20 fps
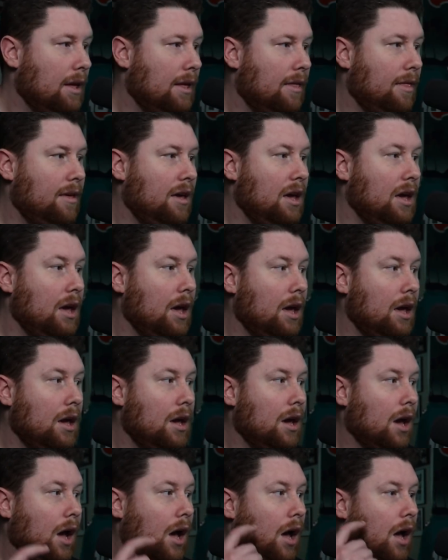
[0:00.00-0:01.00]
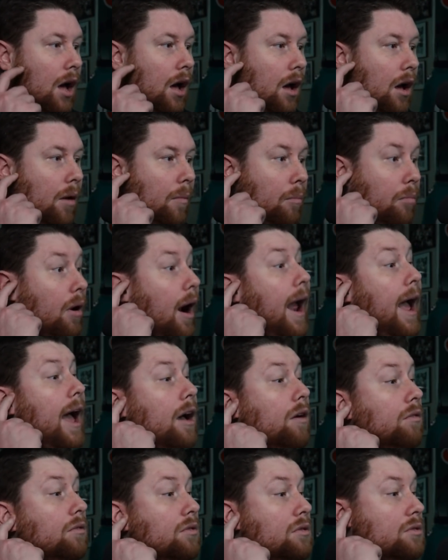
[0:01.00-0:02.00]
The uh,
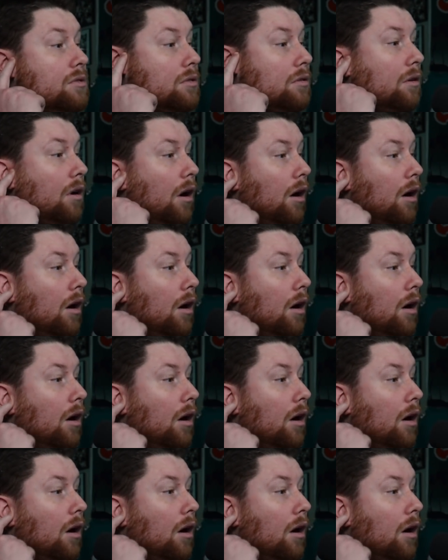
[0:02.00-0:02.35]
Browns